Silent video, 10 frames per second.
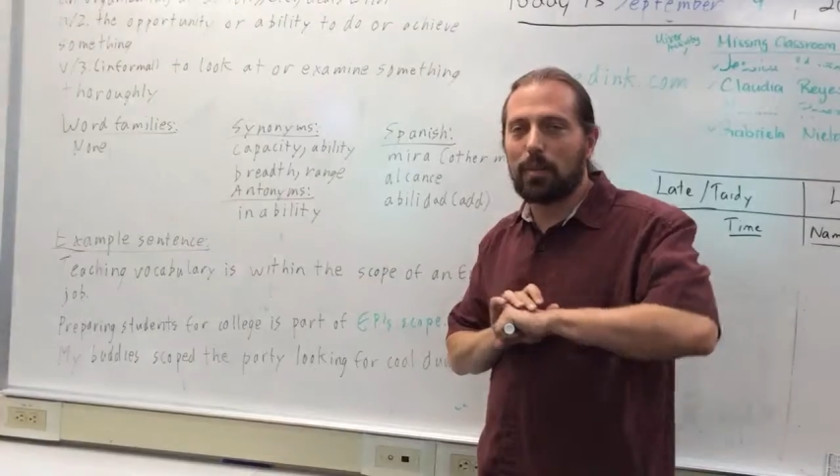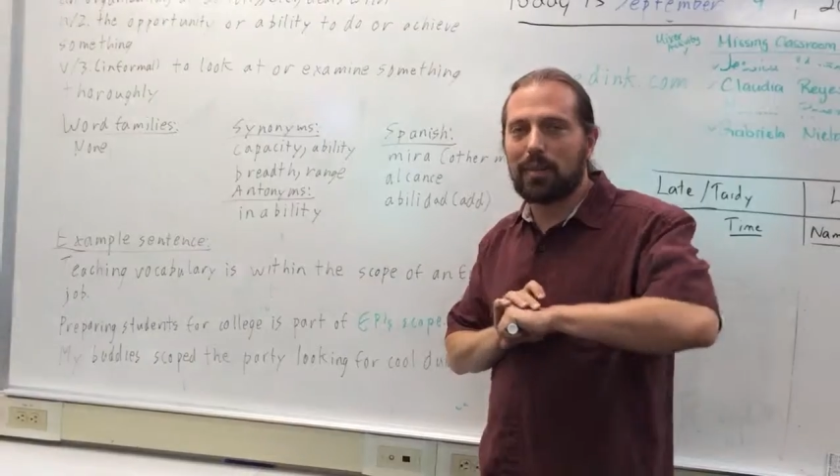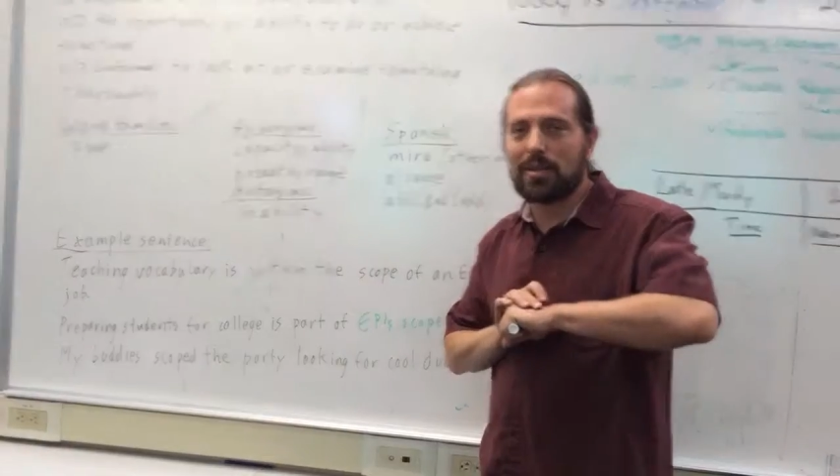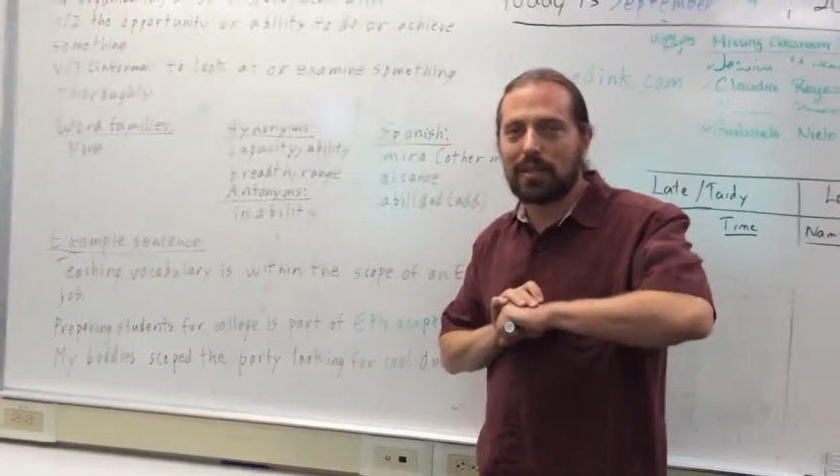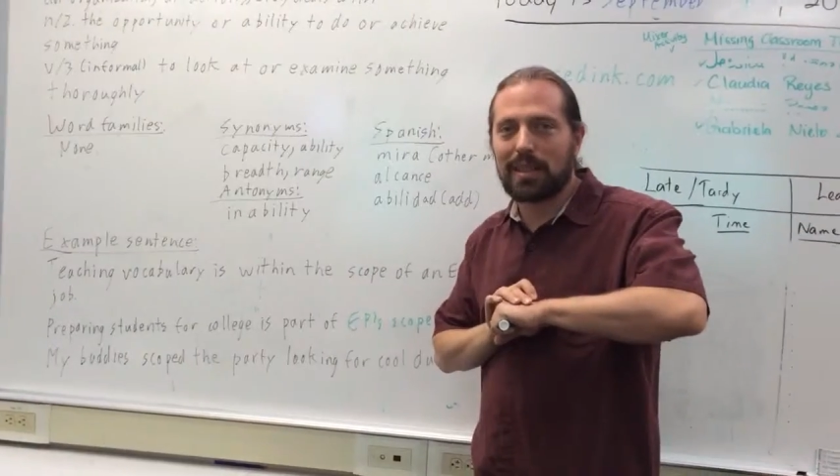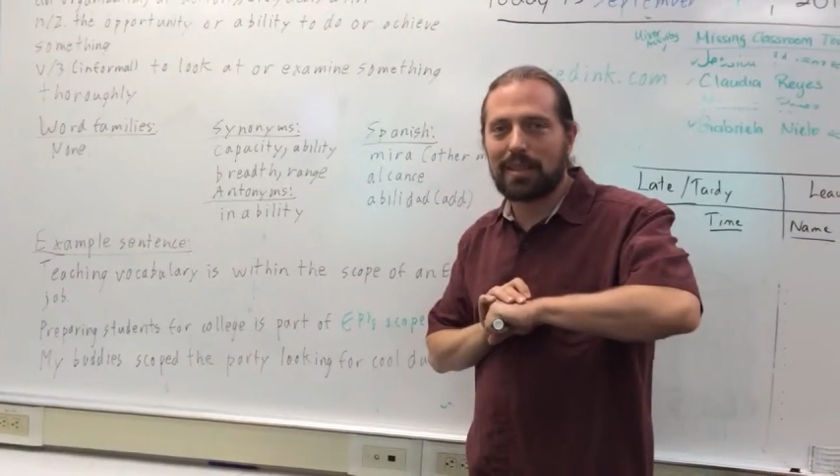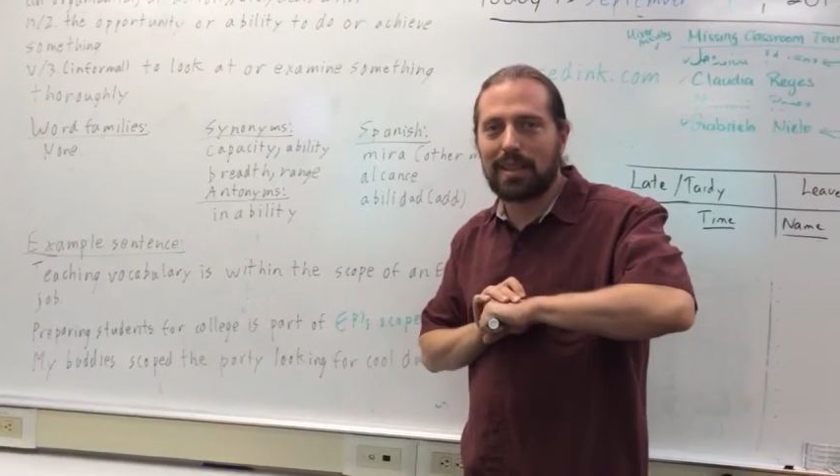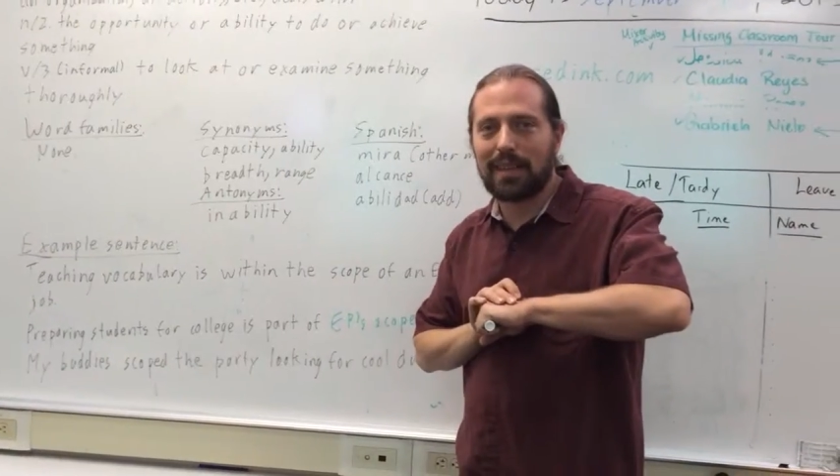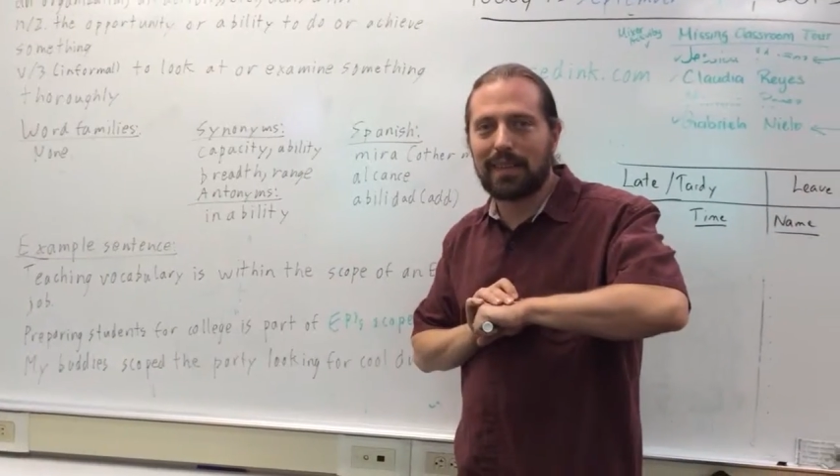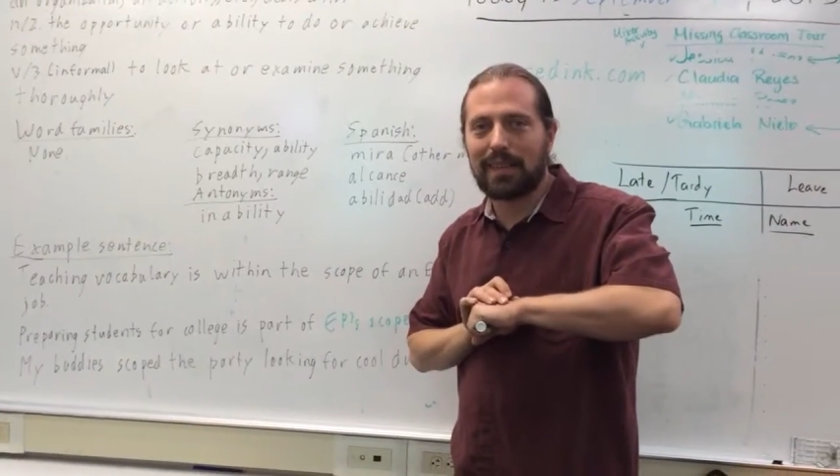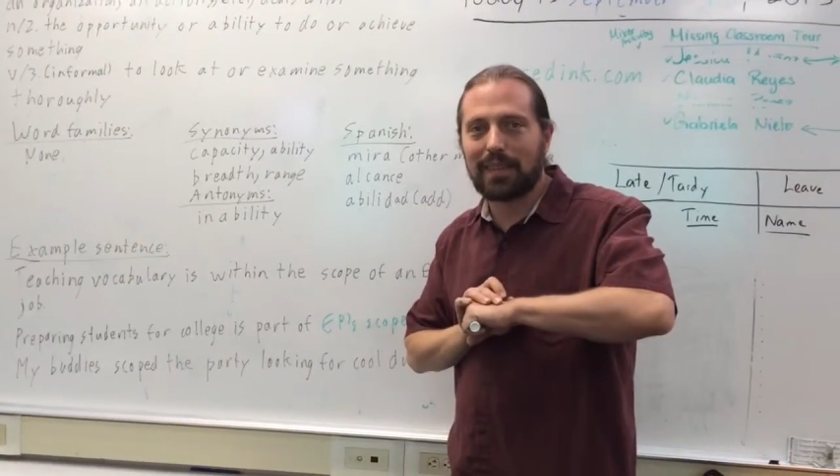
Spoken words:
I hope you enjoyed today's